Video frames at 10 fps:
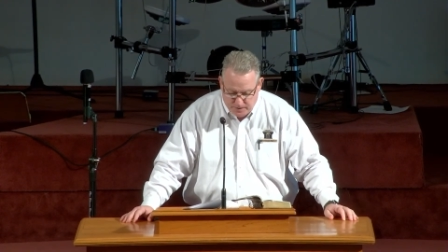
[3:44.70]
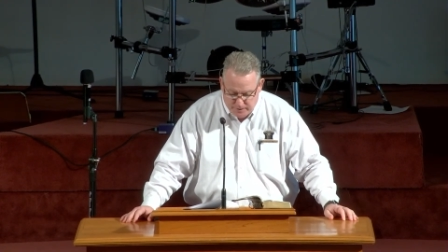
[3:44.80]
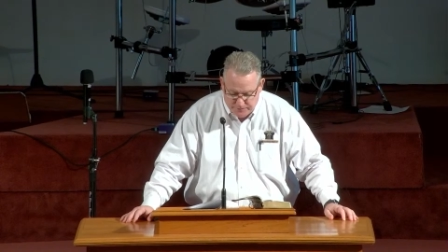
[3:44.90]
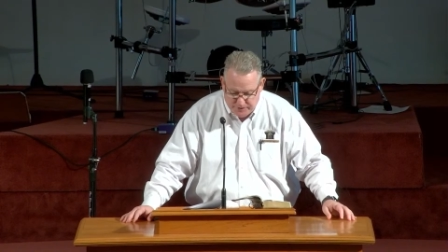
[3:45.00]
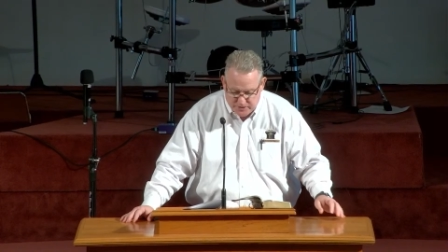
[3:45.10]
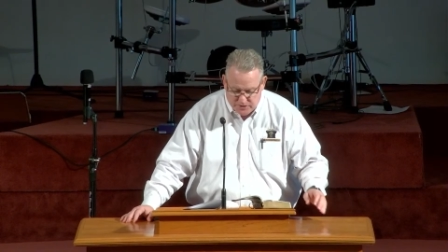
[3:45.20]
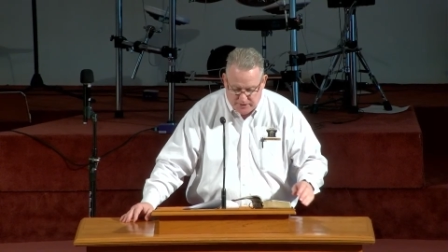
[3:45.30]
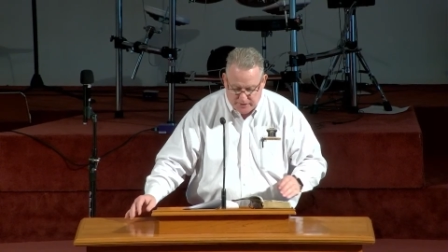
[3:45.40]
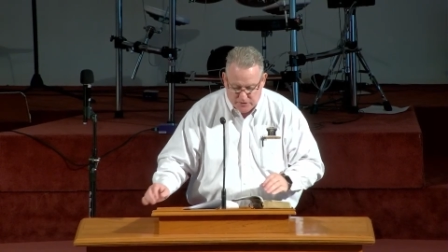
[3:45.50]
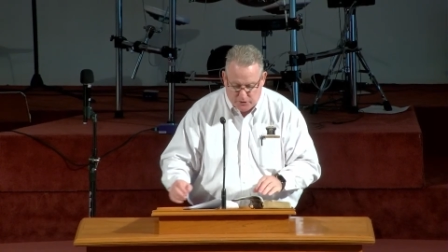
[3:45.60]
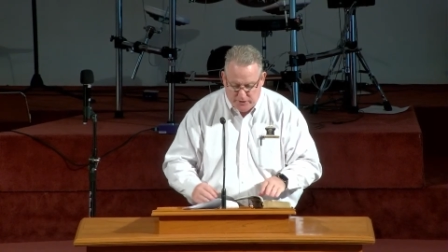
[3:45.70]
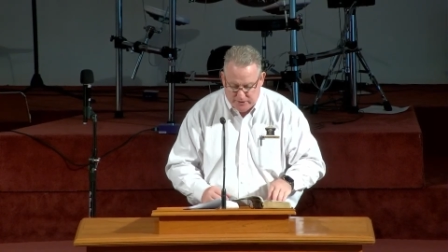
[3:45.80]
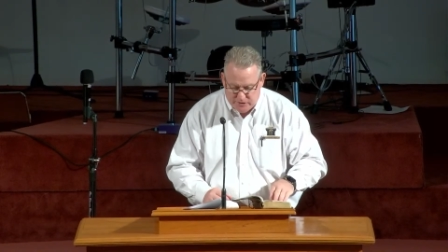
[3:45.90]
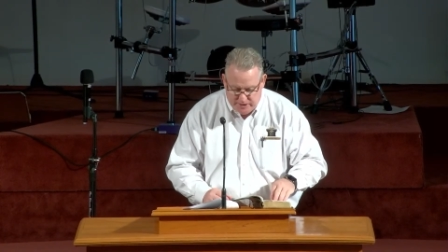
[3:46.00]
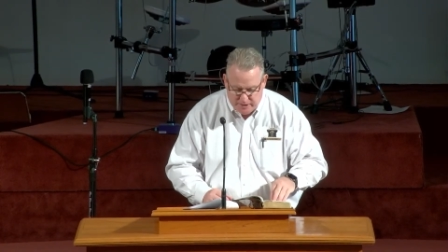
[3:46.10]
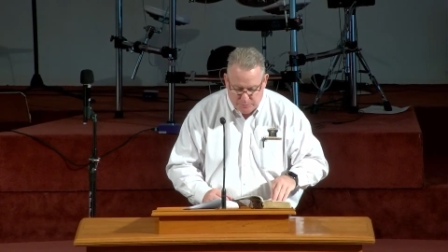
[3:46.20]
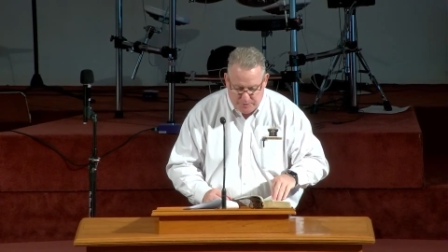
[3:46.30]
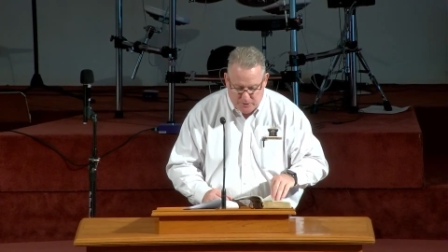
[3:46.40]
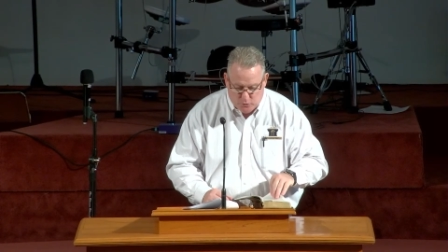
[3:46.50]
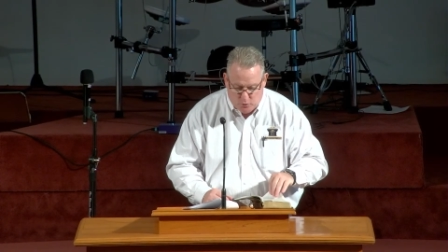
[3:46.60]
of these things. Look at 2
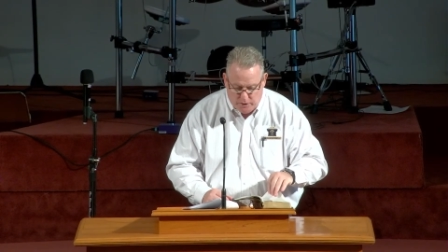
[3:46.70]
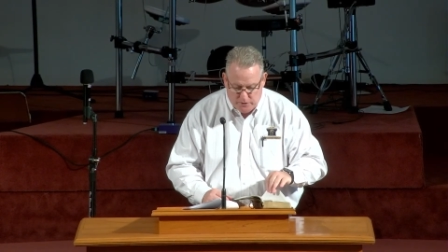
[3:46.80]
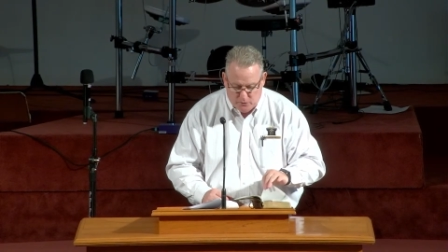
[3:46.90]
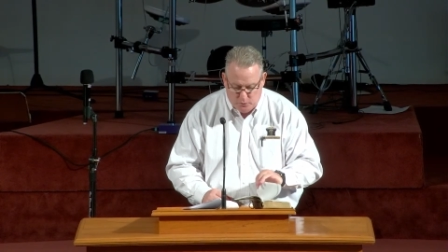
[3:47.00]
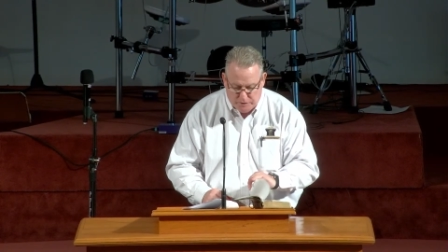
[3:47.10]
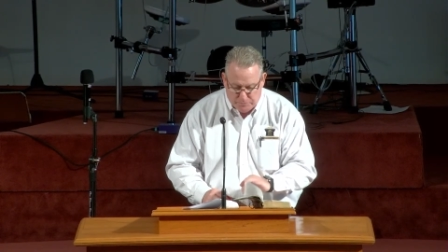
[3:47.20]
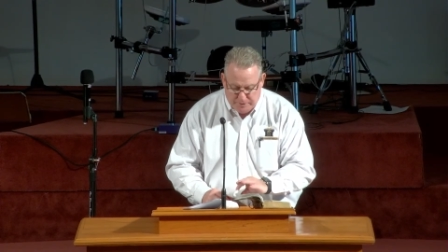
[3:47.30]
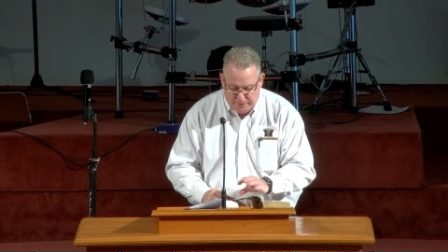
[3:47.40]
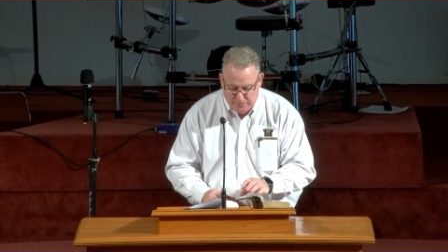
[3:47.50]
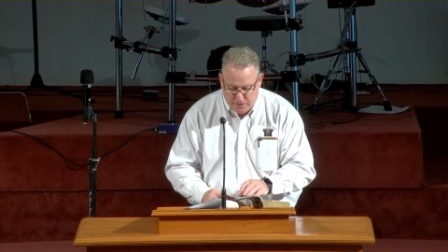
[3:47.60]
Peter 1 with me.